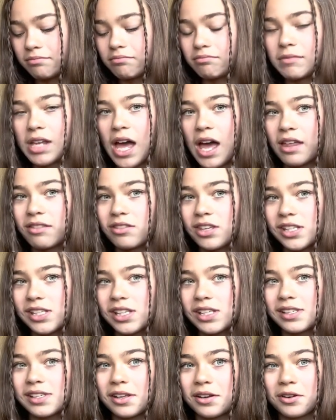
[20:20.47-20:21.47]
yet this
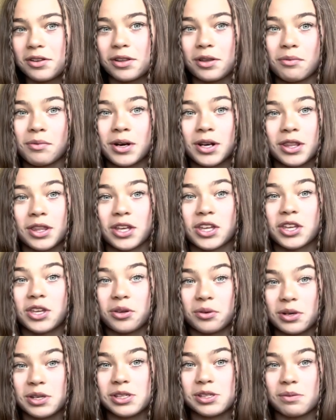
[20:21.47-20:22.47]
is literally one of the
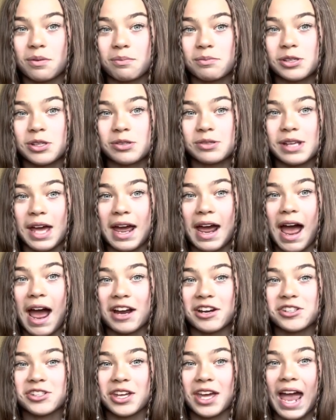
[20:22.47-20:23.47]
cutest swimsuits I
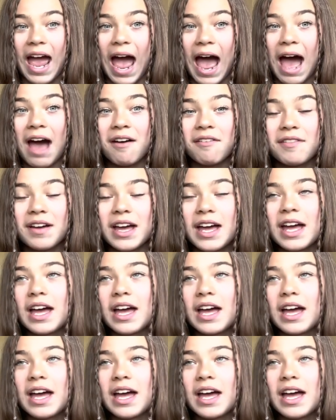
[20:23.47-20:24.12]
actually have.